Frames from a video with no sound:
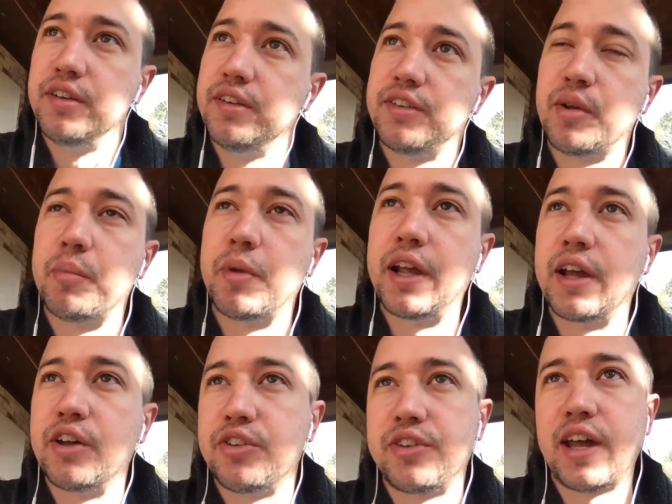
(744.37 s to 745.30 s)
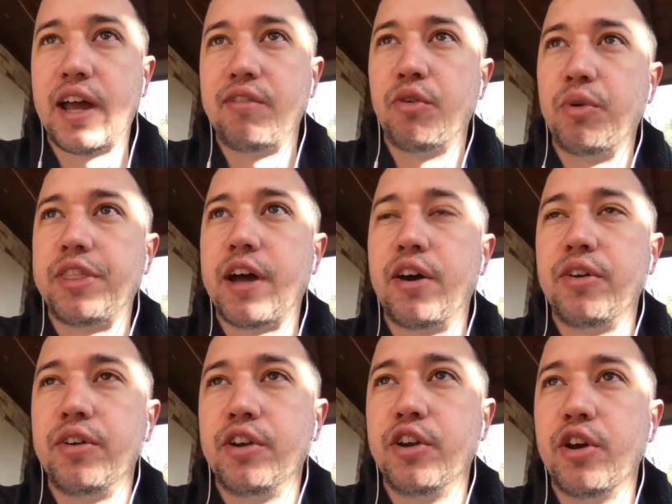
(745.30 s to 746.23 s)
somebody else to have it without,
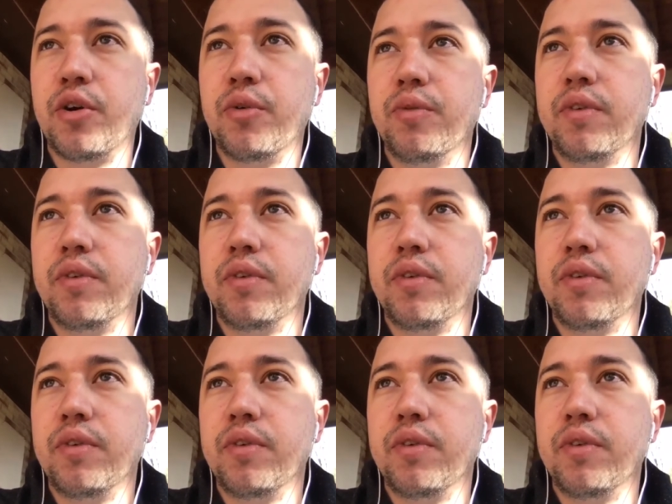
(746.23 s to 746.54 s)
you know,